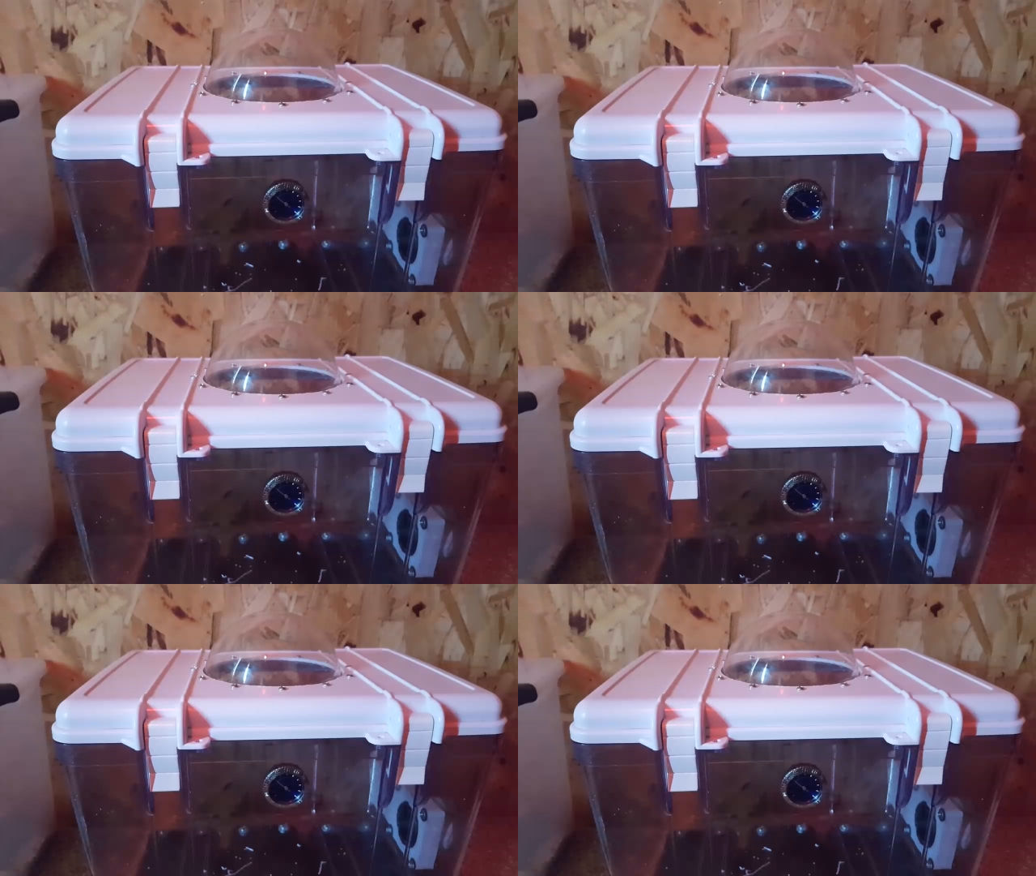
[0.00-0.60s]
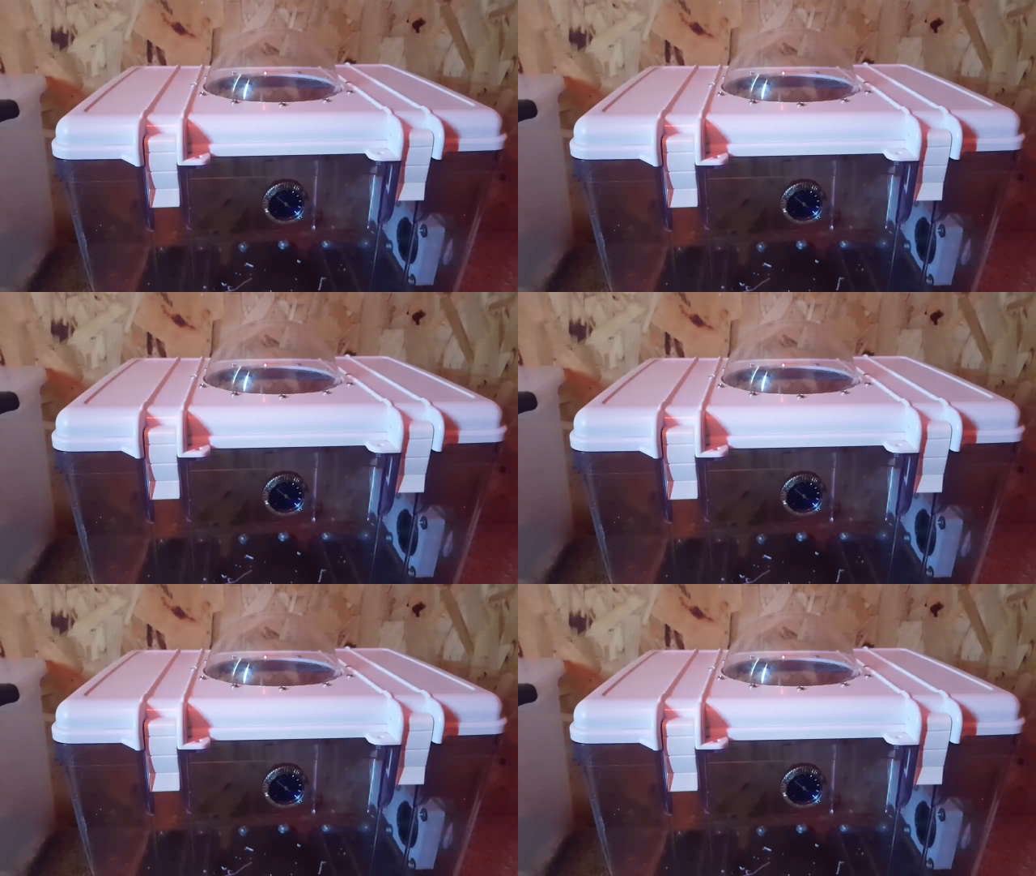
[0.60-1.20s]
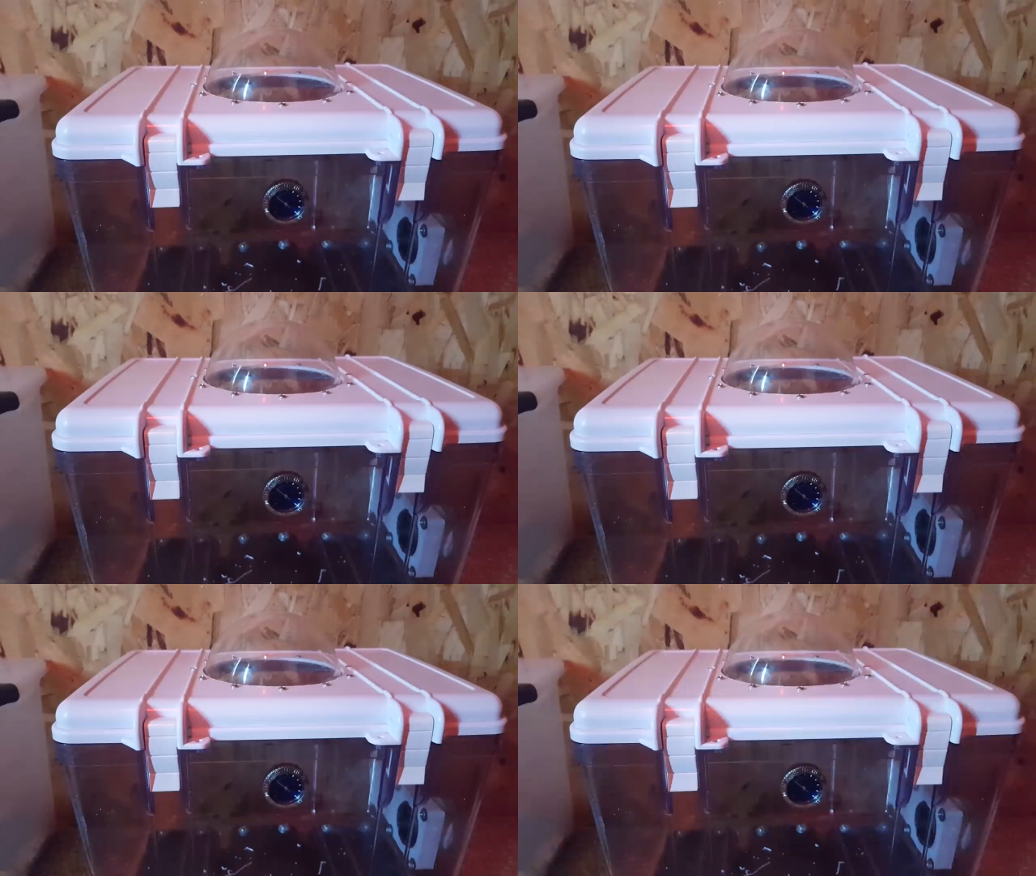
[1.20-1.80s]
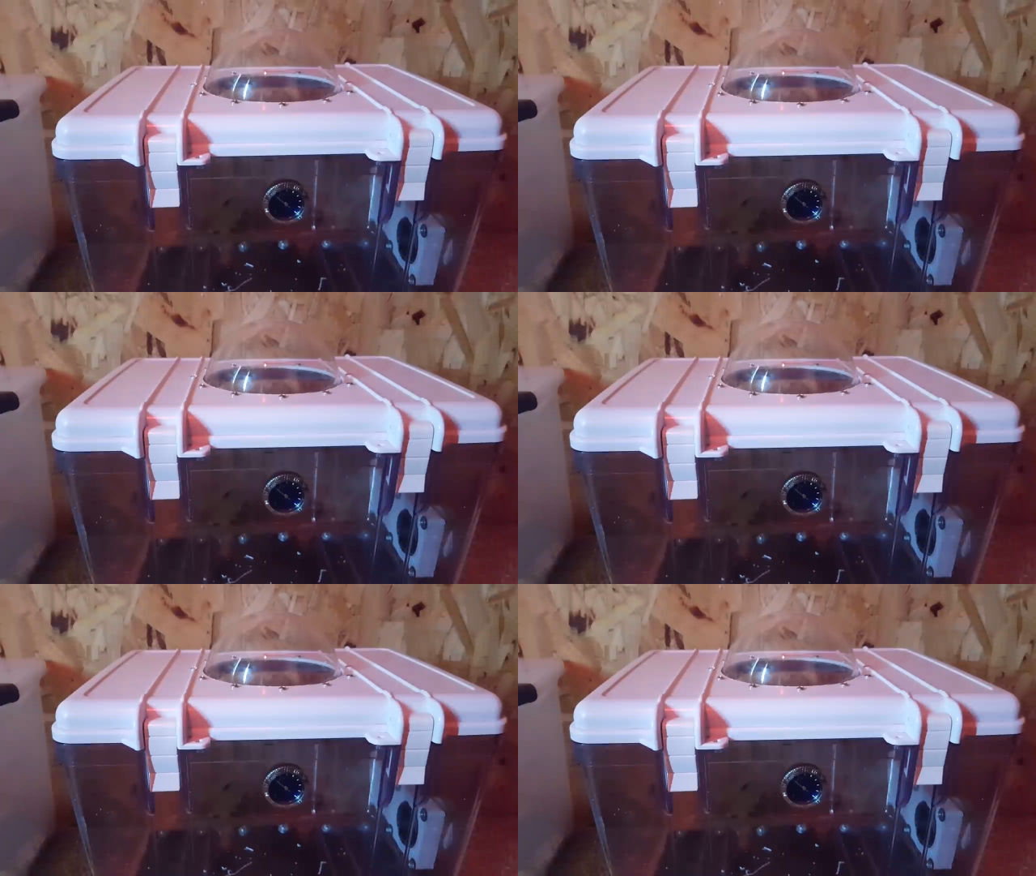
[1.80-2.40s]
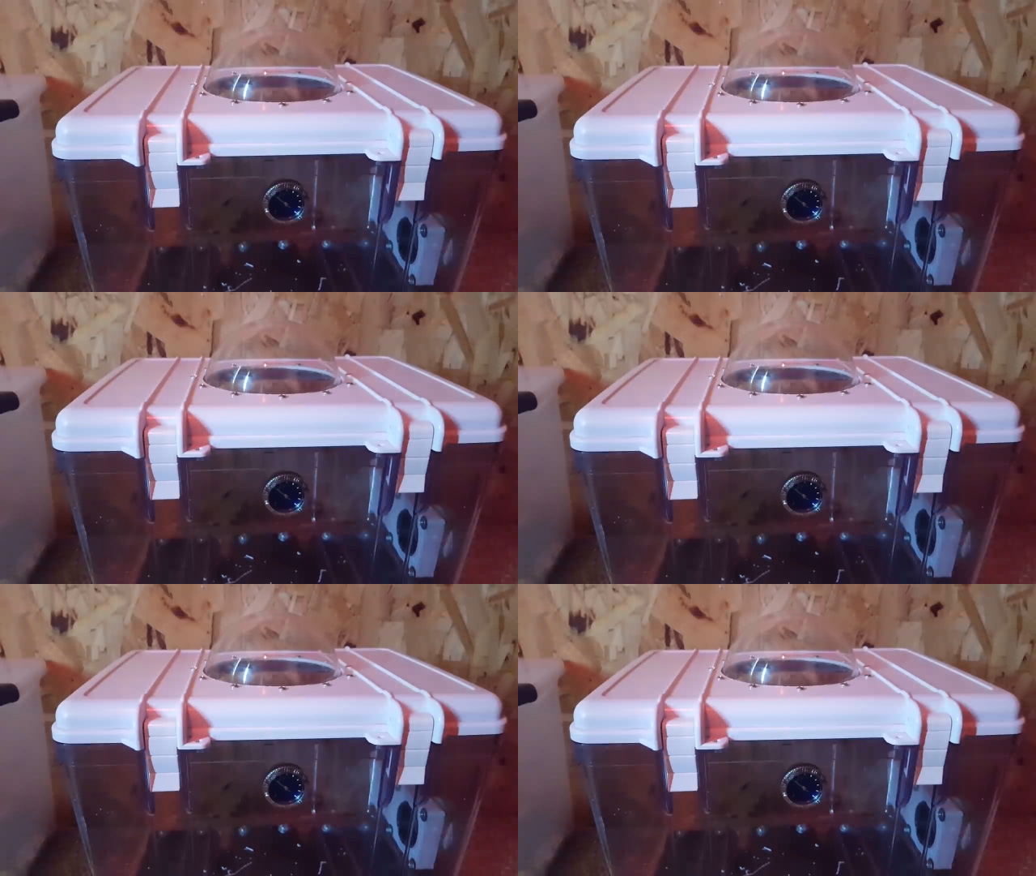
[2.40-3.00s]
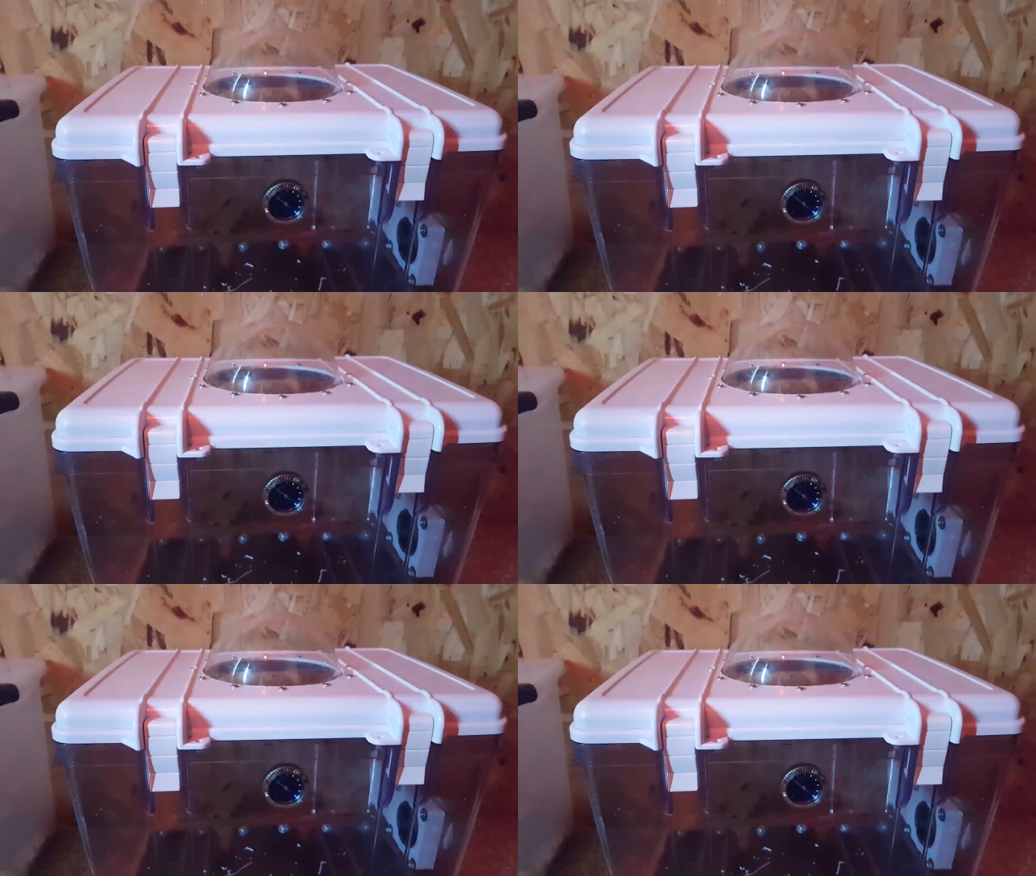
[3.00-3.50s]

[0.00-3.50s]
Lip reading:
Nobody's mouth can be seen.